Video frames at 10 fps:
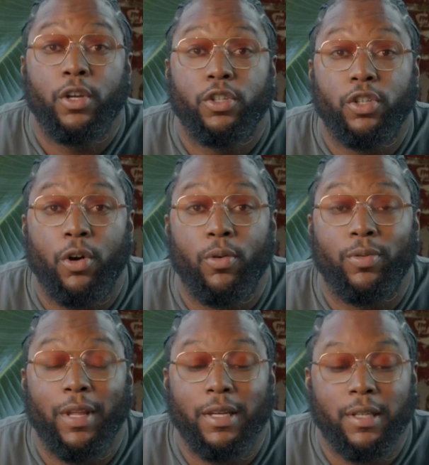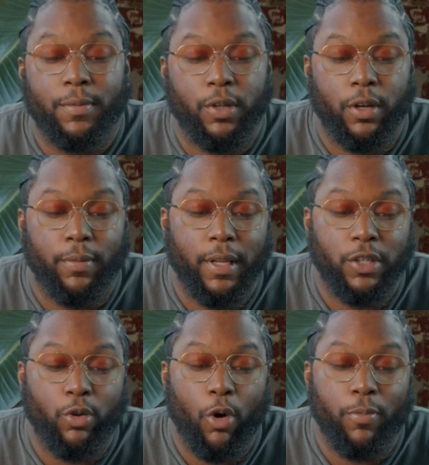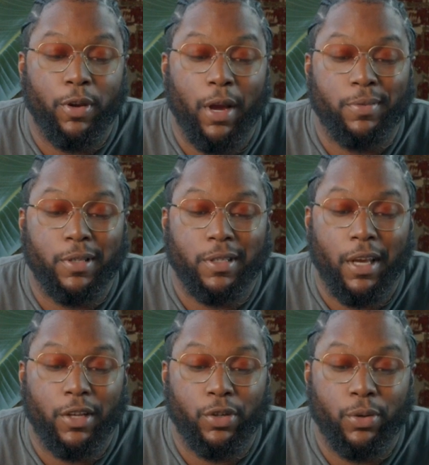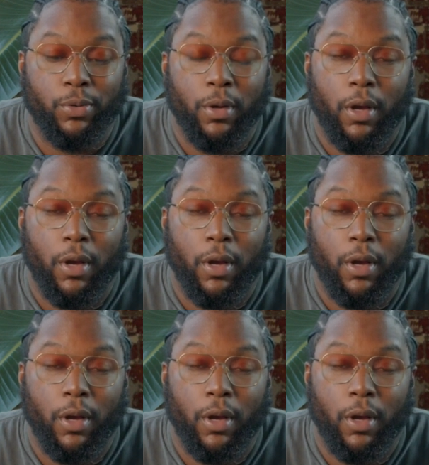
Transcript: So next steps are going to be that you open your Epson Scan 2,